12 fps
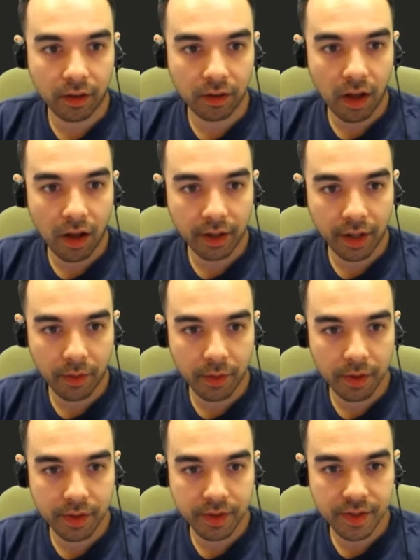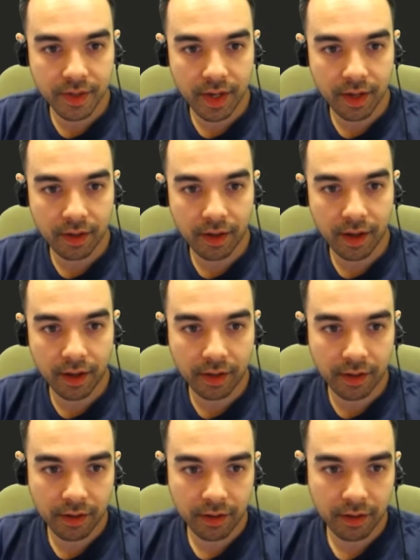and our logging will say
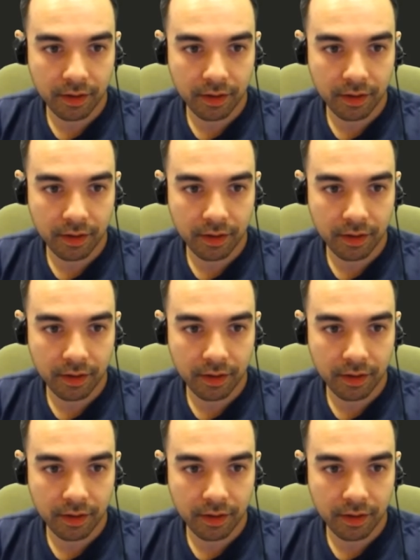like